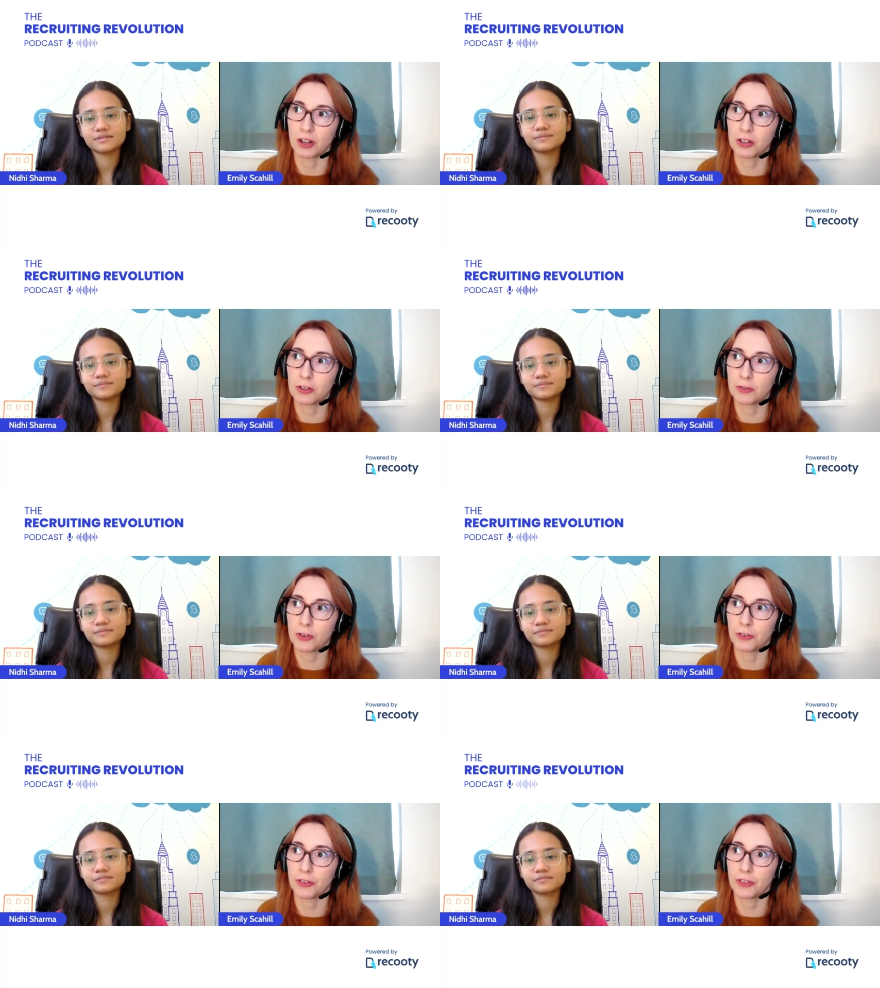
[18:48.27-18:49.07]
Speaker 1: You know,
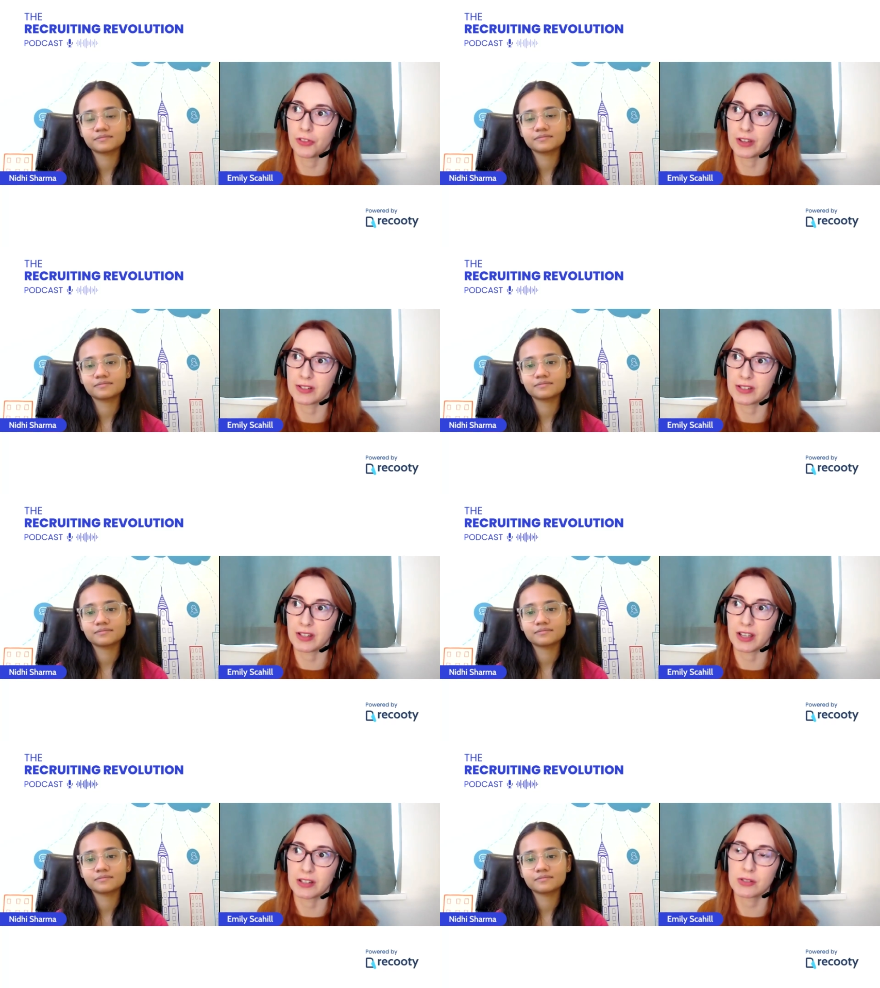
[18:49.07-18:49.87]
you've got
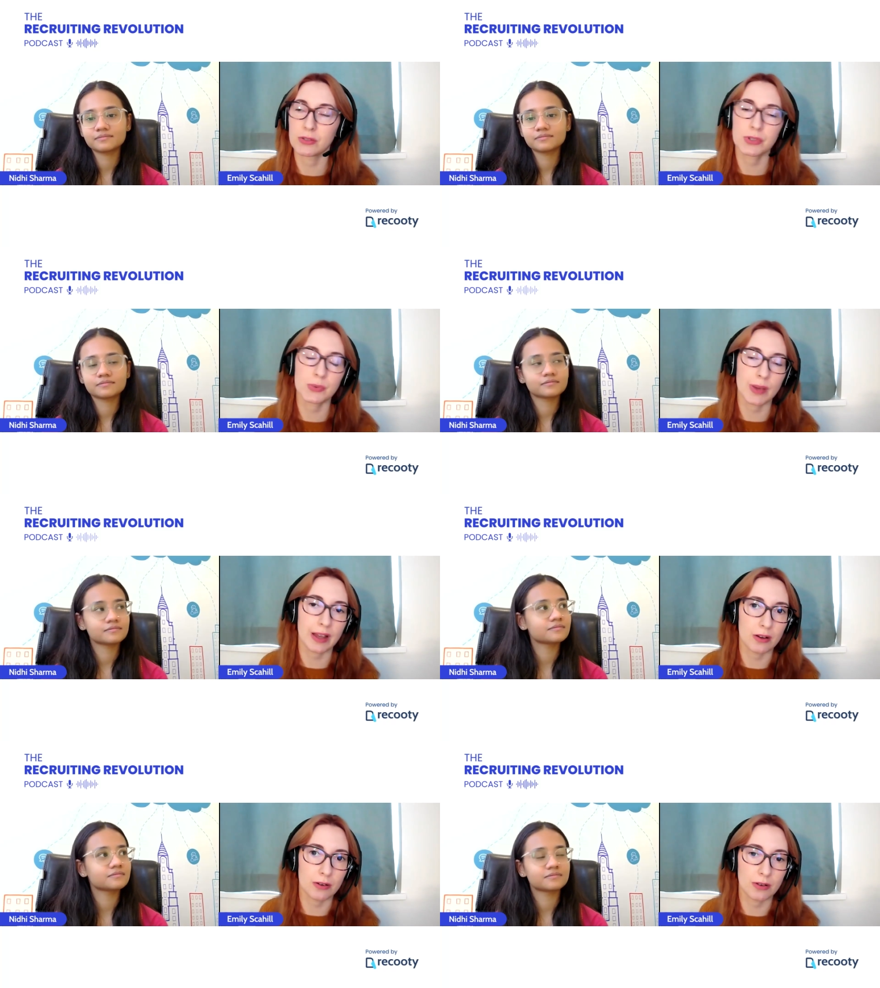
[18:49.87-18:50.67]
things like
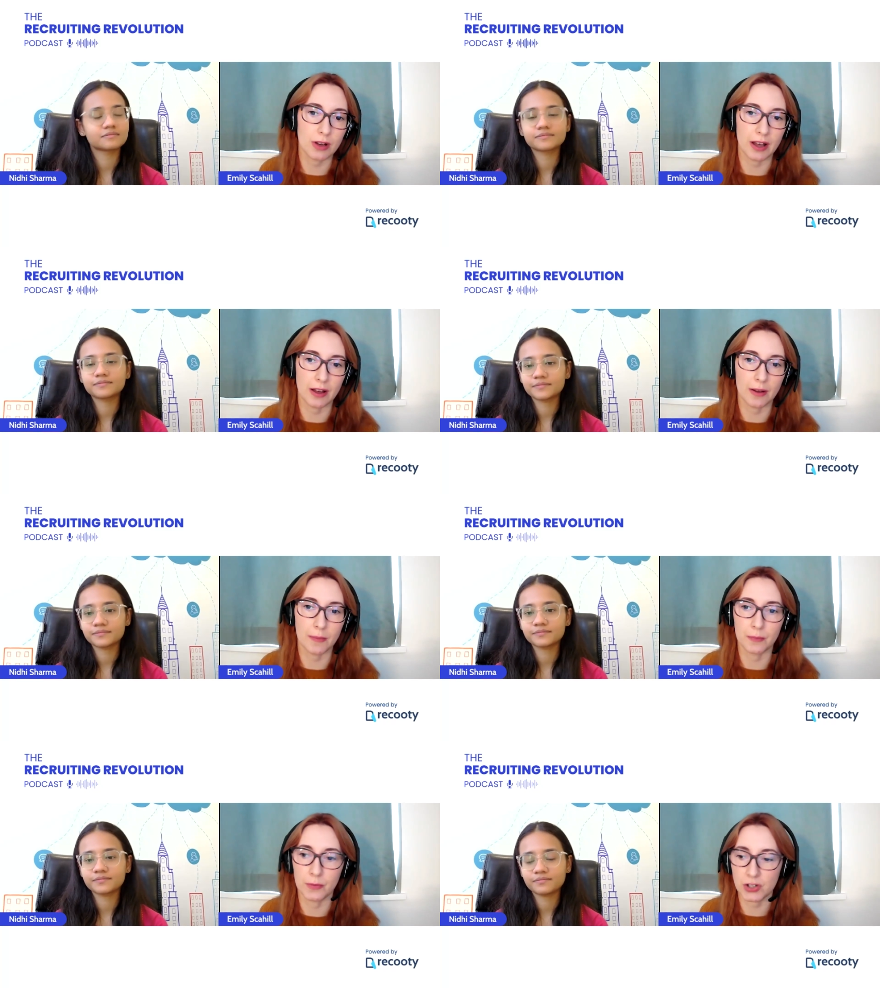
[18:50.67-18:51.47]
SourceWhale,
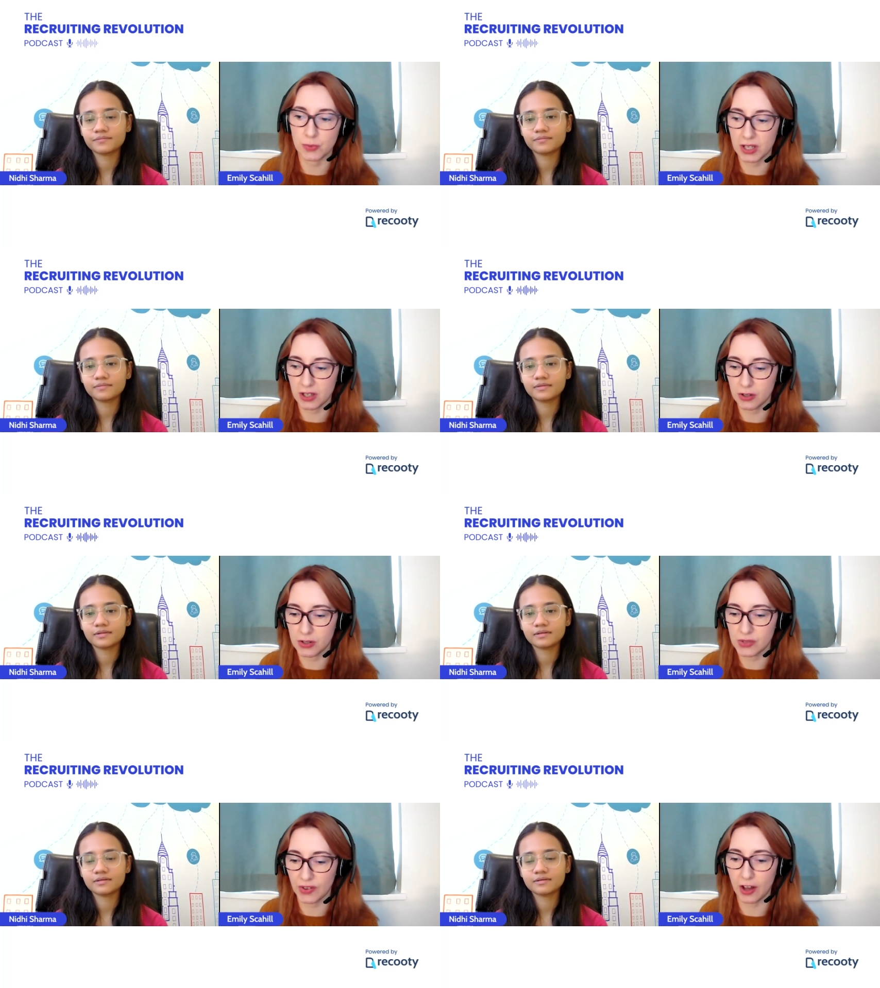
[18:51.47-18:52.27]
um, which
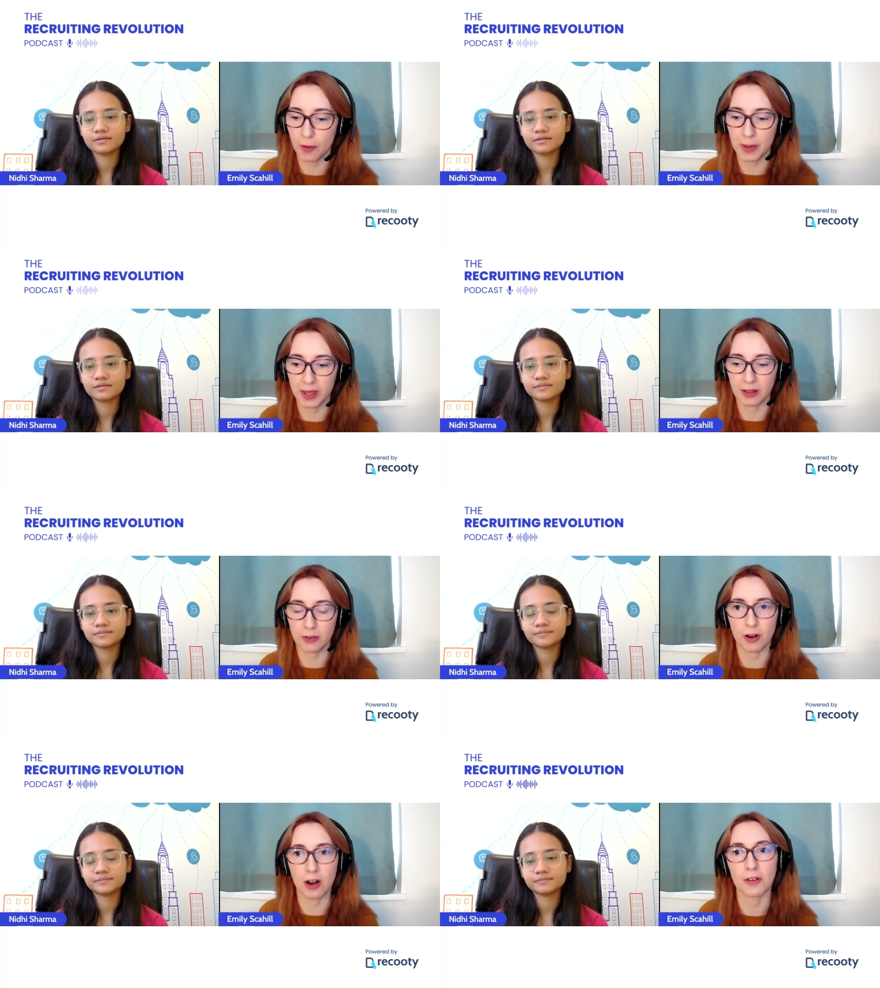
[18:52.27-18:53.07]
we use for
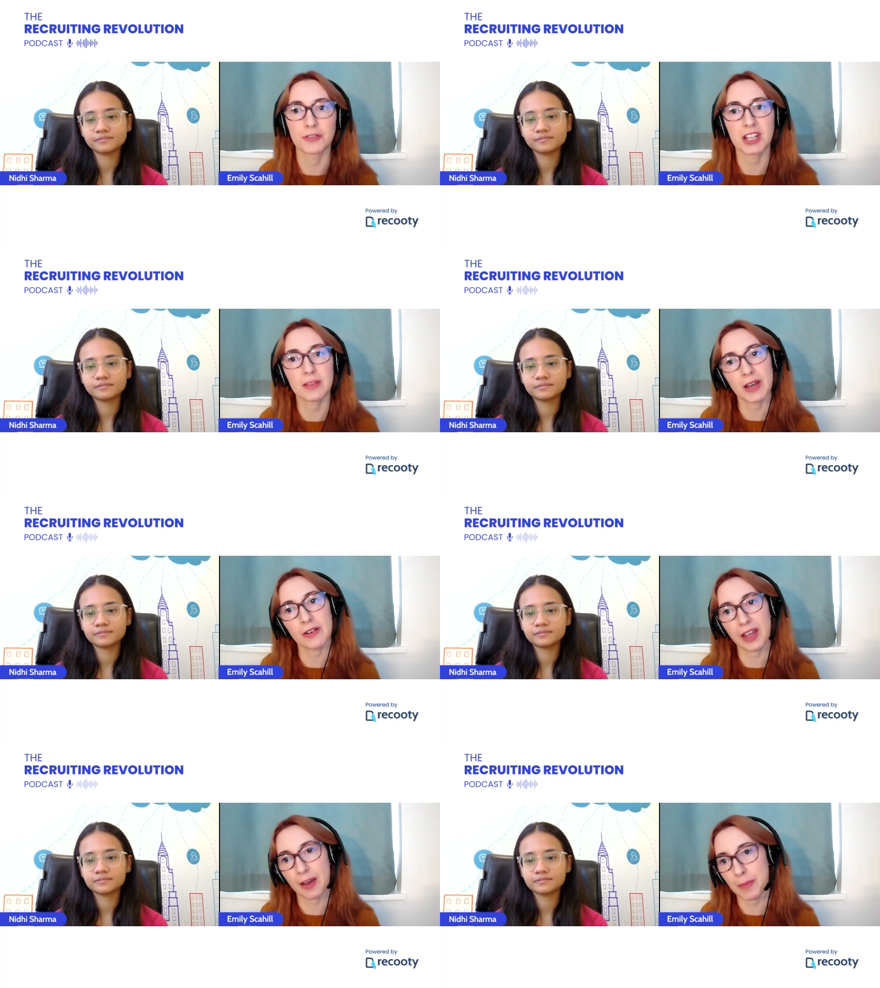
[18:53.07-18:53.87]
helping craft
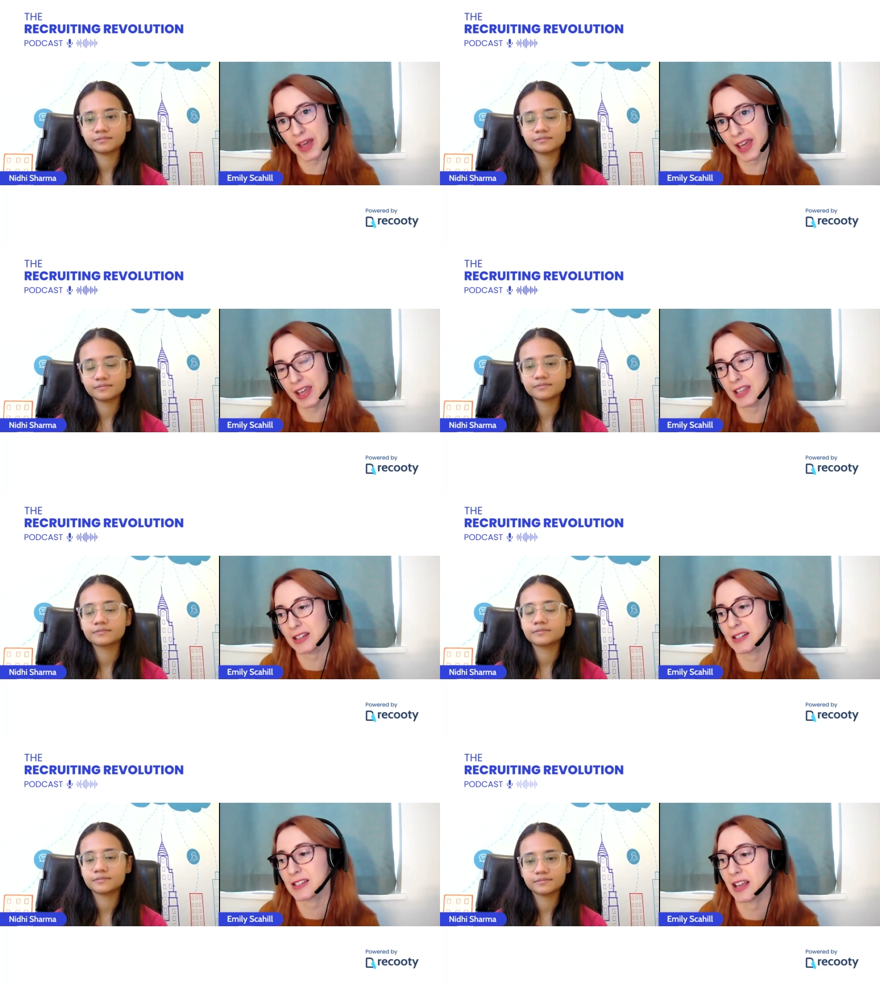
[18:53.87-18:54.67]
email
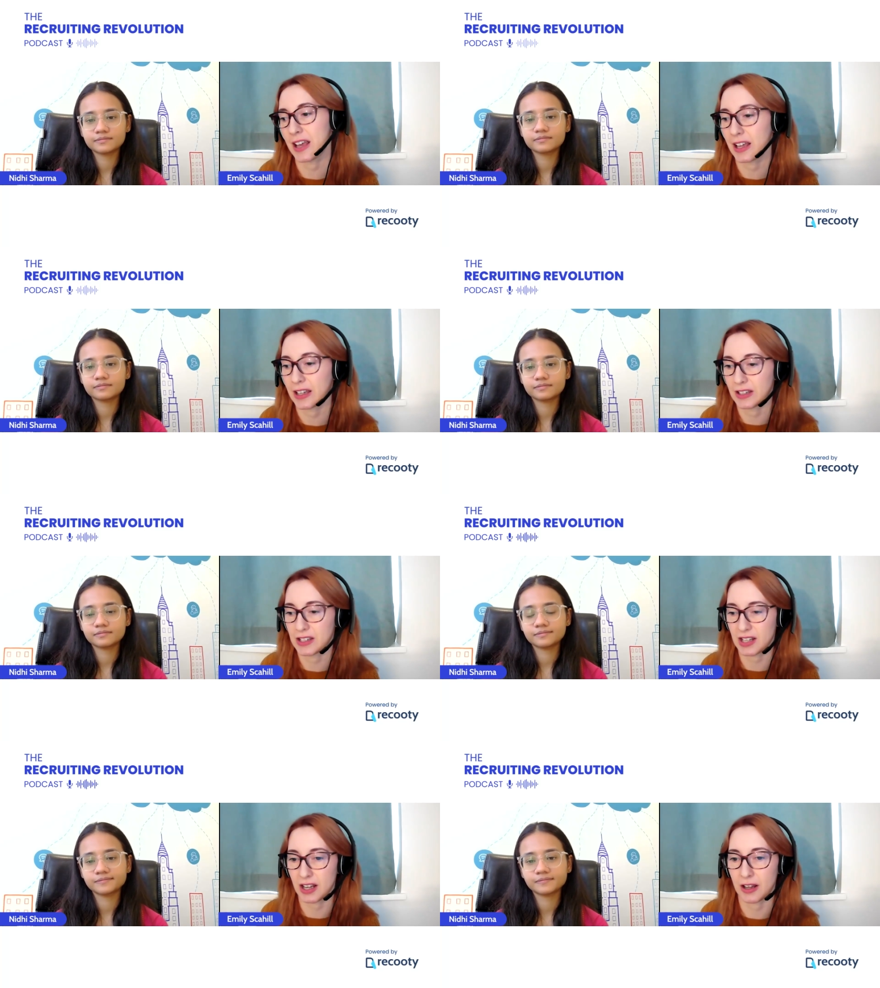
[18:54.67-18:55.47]
campaigns
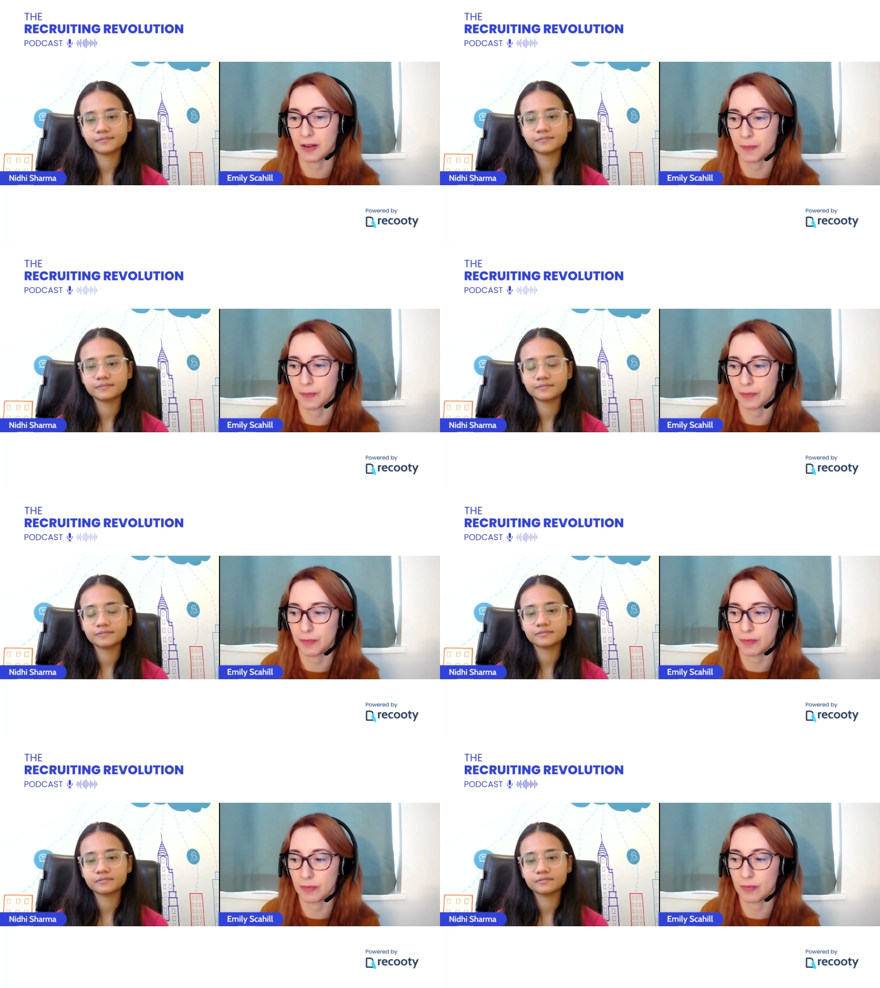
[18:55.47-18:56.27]
and
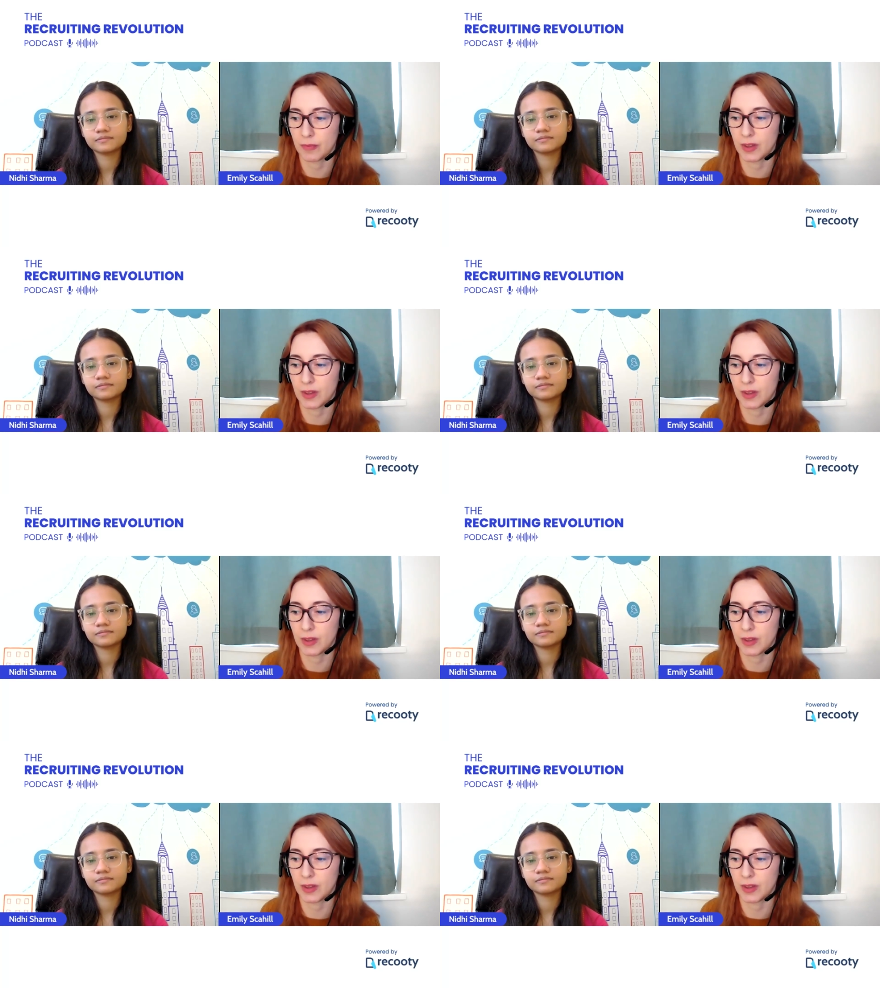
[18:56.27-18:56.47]
um,